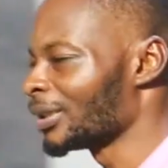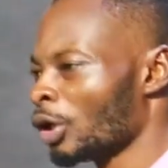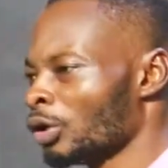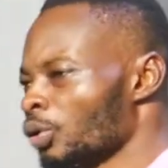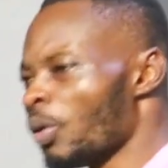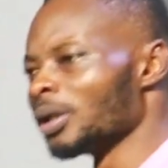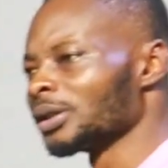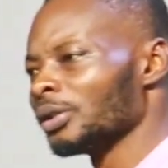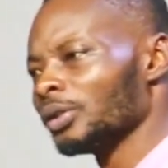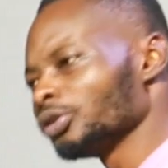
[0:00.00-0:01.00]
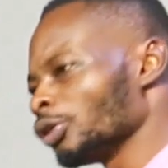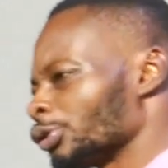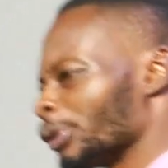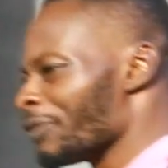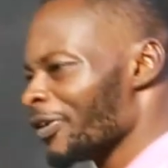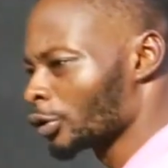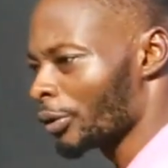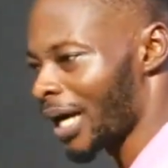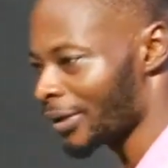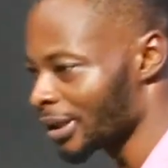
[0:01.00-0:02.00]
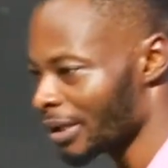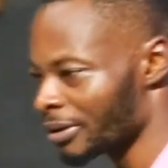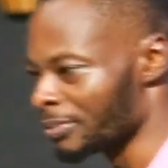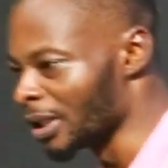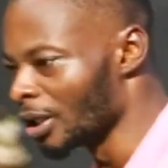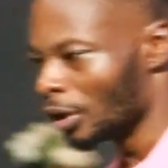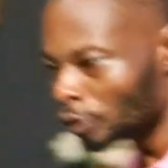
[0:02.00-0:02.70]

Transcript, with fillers: I said, don't do what? Don't throw it. Victoria, are you hearing me?